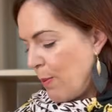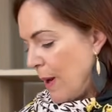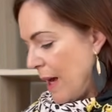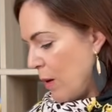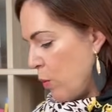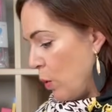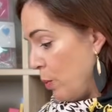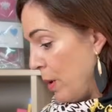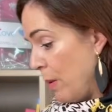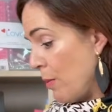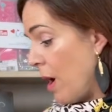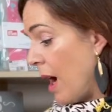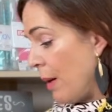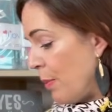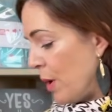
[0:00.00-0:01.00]
Black would be
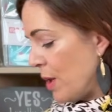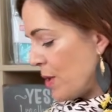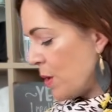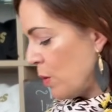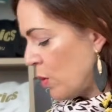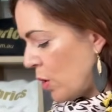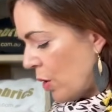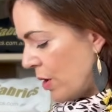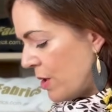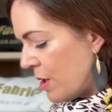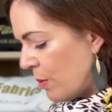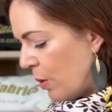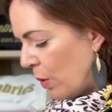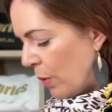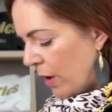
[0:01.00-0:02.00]
my personal choice
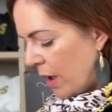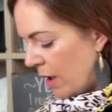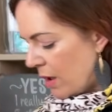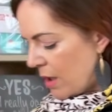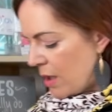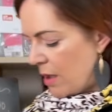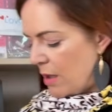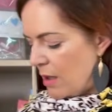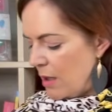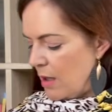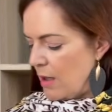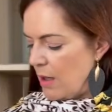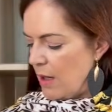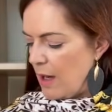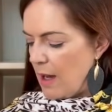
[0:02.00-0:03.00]
to put with it,
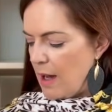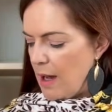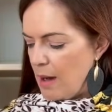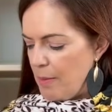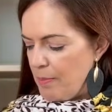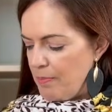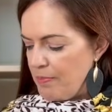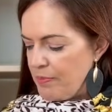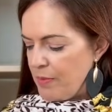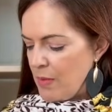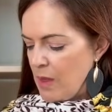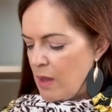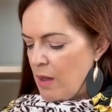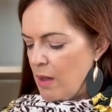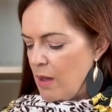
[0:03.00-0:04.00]

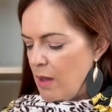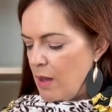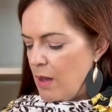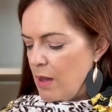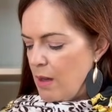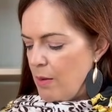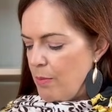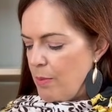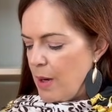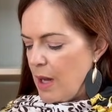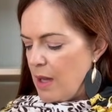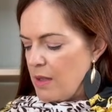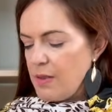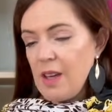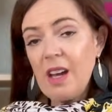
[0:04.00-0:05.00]

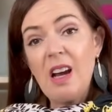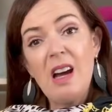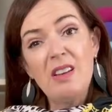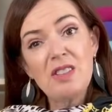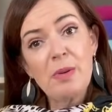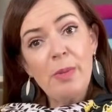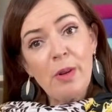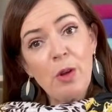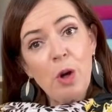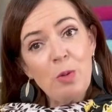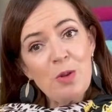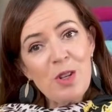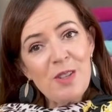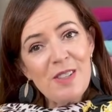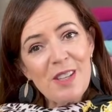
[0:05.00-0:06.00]
but there are some other
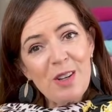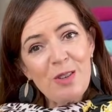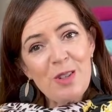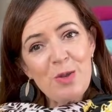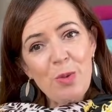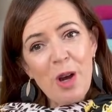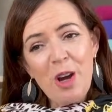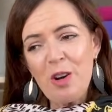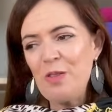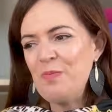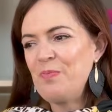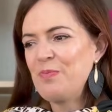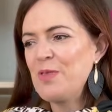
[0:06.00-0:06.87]
options there as well.